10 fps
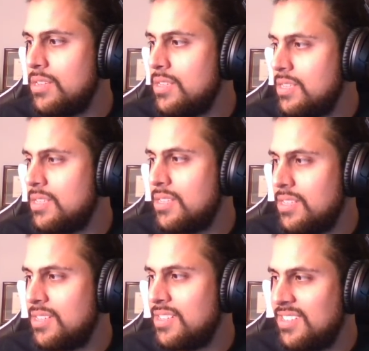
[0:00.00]

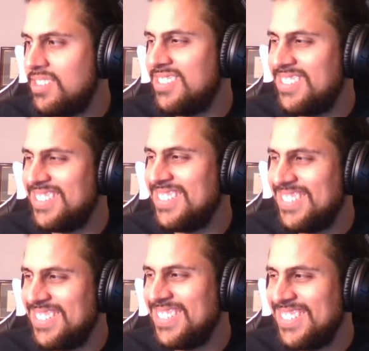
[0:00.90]

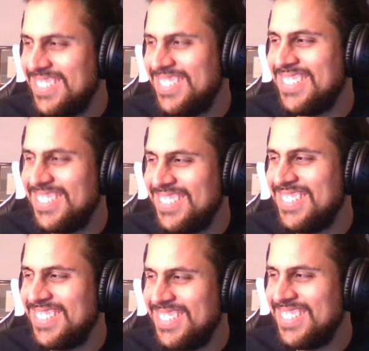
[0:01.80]

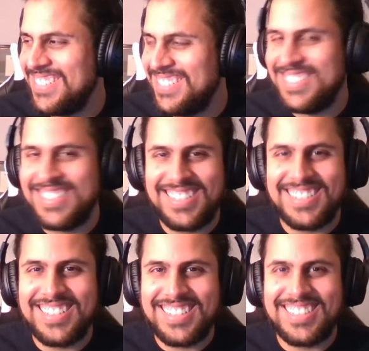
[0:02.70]

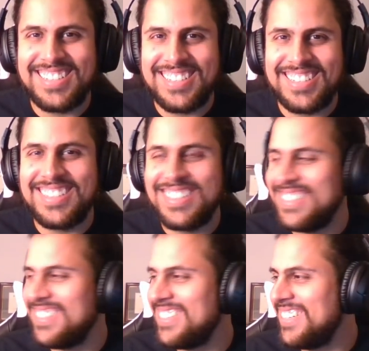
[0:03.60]

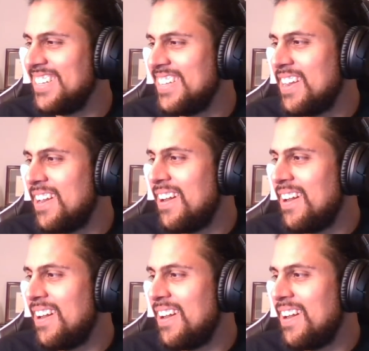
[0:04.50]
The person shown says nothing.